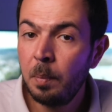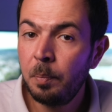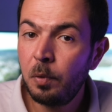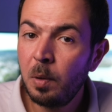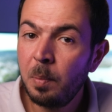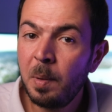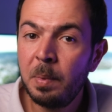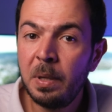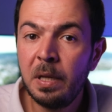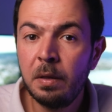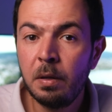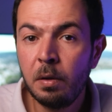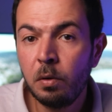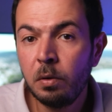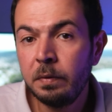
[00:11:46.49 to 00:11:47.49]
probably
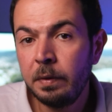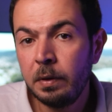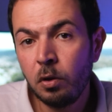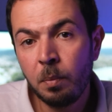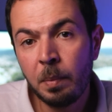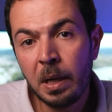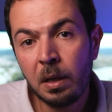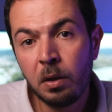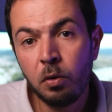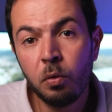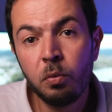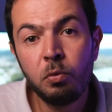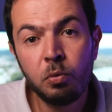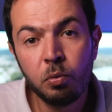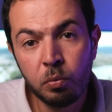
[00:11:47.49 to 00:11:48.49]
the Rode VideoMic
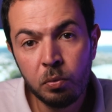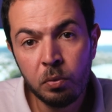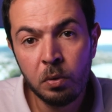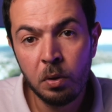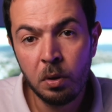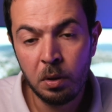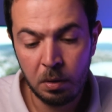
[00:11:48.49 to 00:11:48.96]
Go 2,